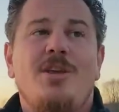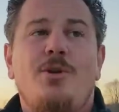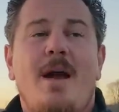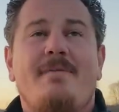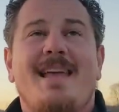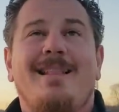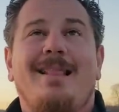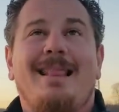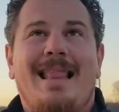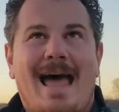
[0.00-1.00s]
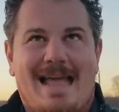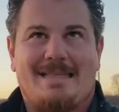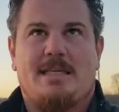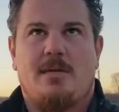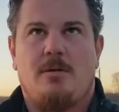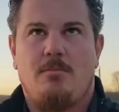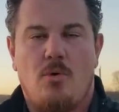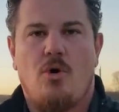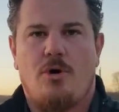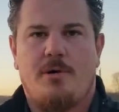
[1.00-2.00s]
you have a lot
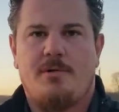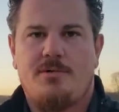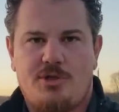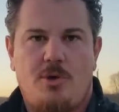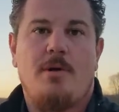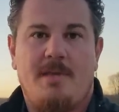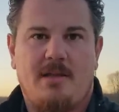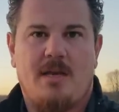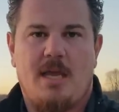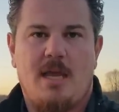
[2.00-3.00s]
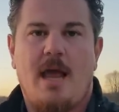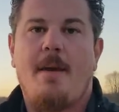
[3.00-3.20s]
more tunability.